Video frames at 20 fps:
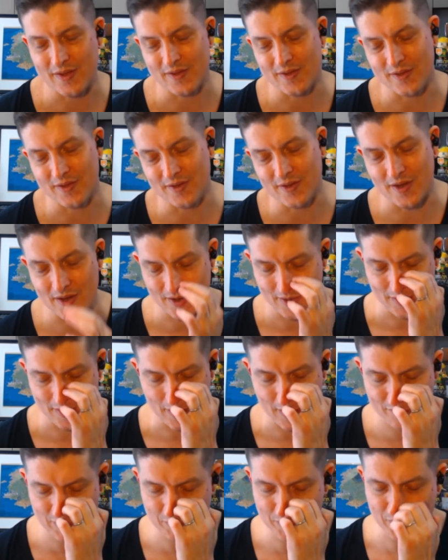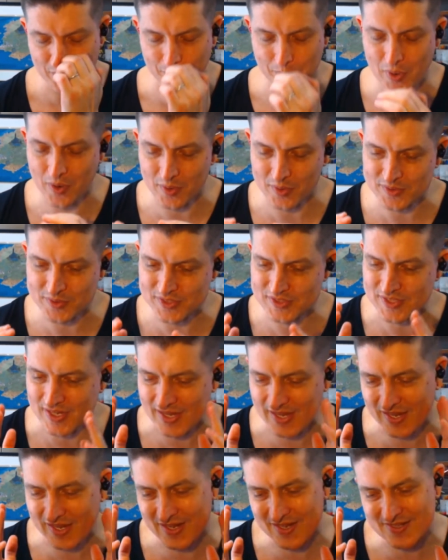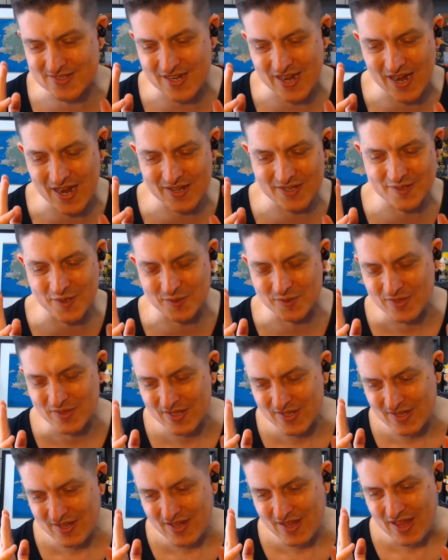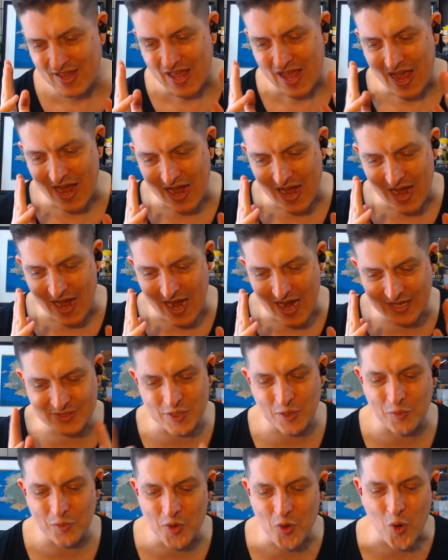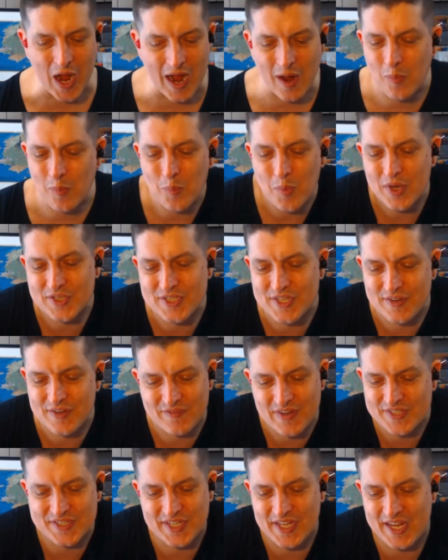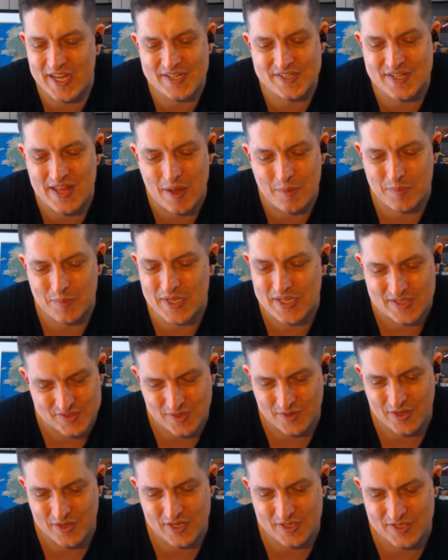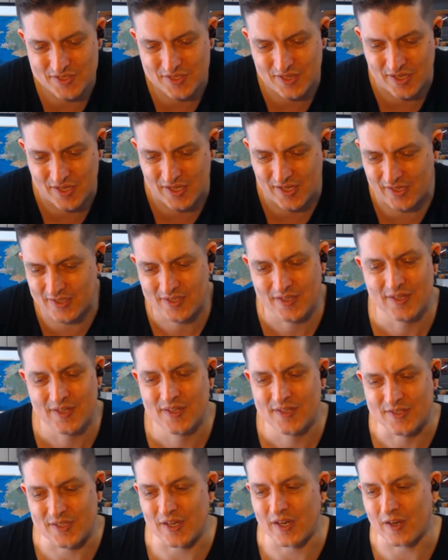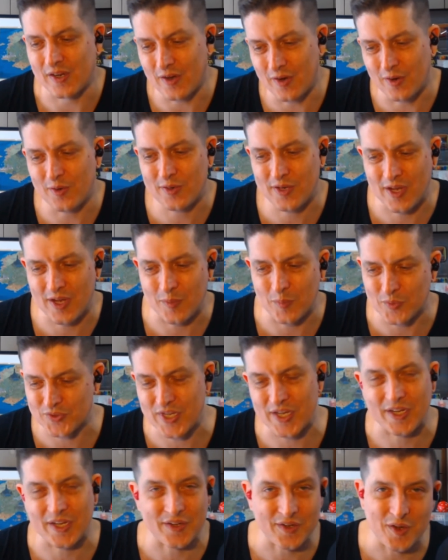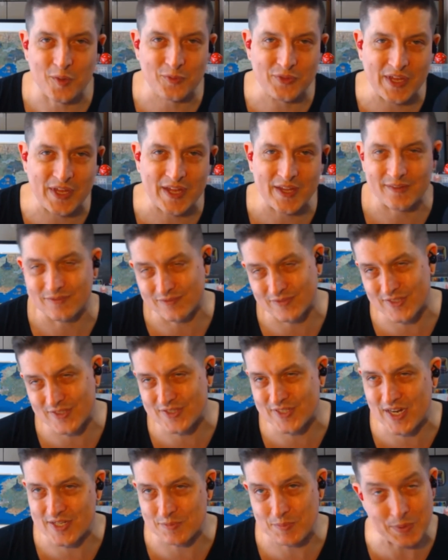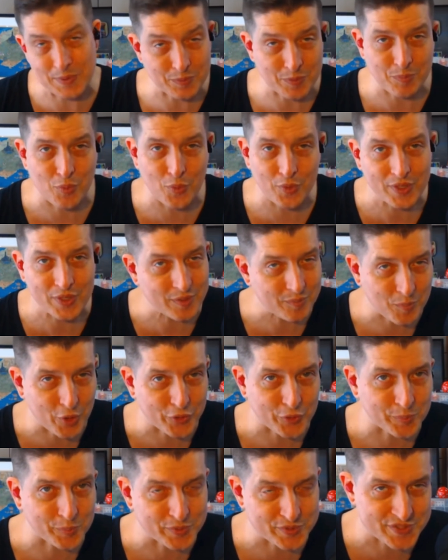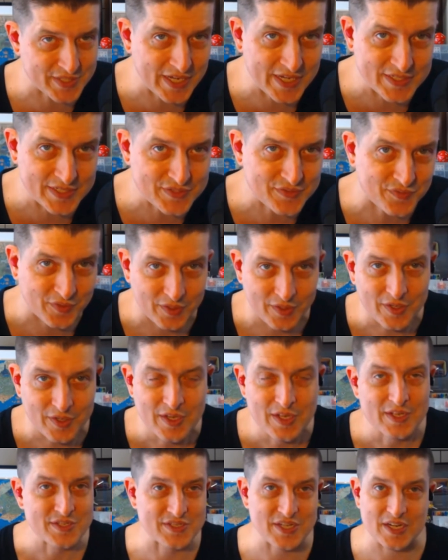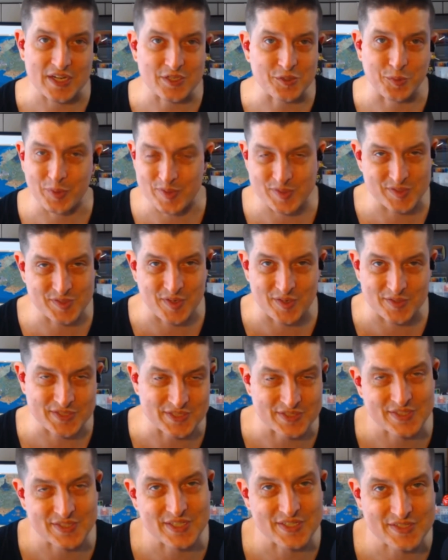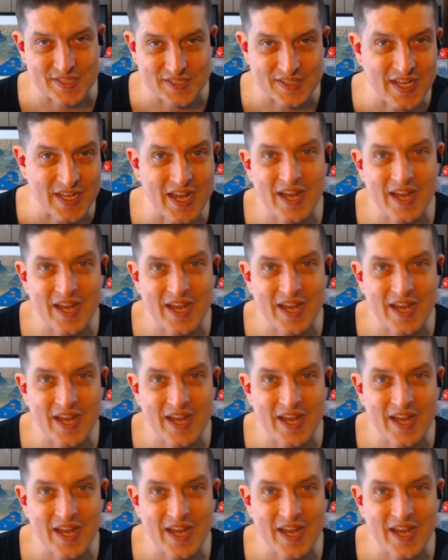Huffington Post. And, you know, I don't know how much investigation that means. Are they just like saying, oh, okay, we'll take a note that this guy's been reported in multiple states for sexual assaults and things like that?